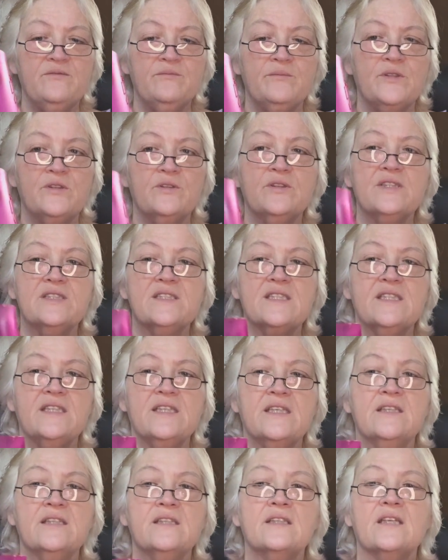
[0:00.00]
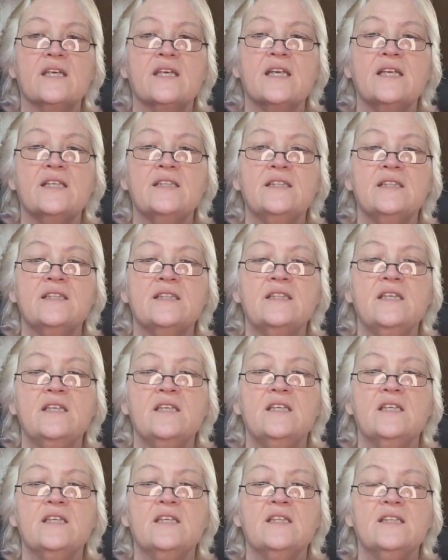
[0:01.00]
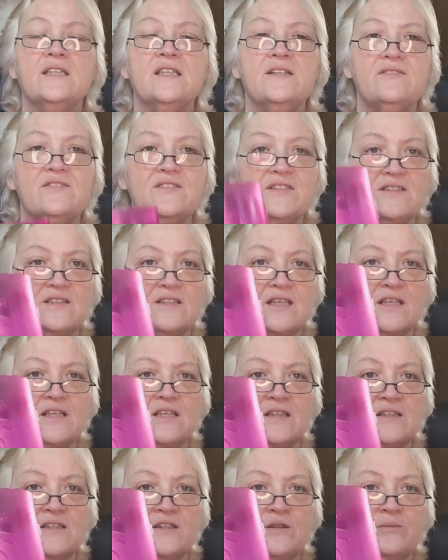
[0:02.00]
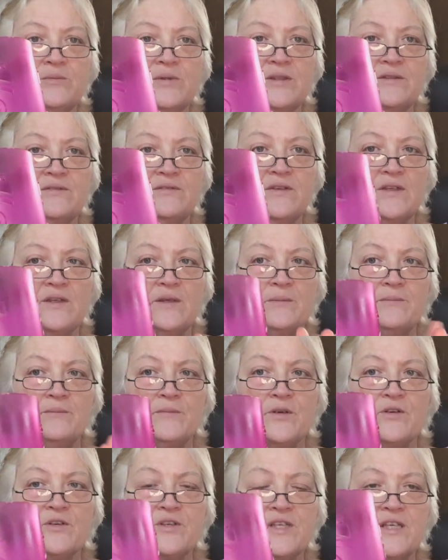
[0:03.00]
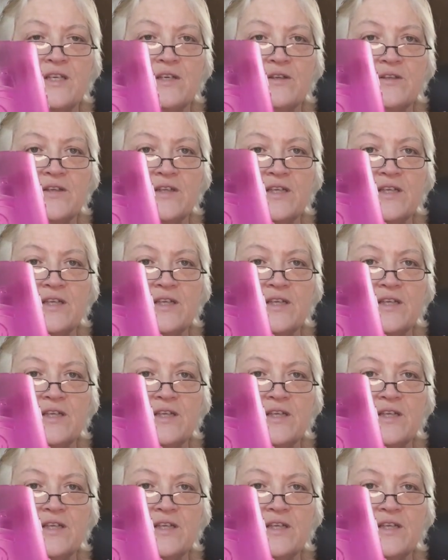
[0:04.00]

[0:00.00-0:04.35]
milk sitting in it like I did, it leaves a, a little bit of um, marking on the